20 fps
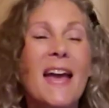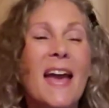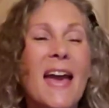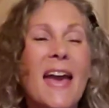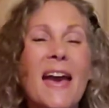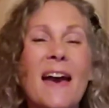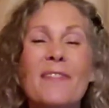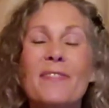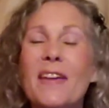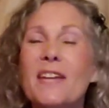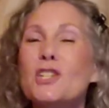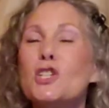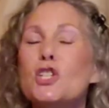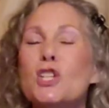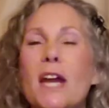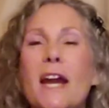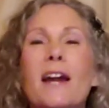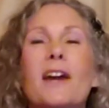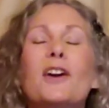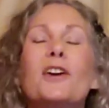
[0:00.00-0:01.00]
and they
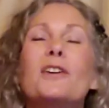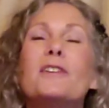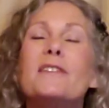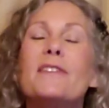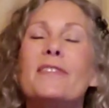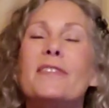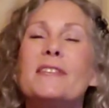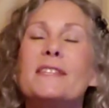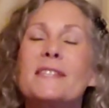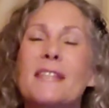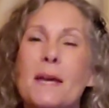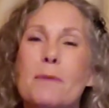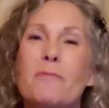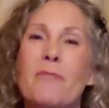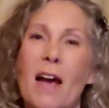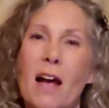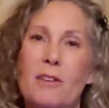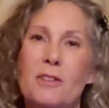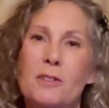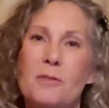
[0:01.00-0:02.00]
share the same
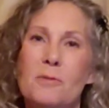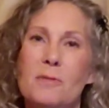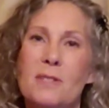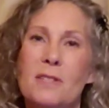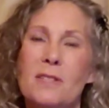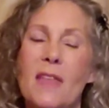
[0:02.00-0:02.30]
values.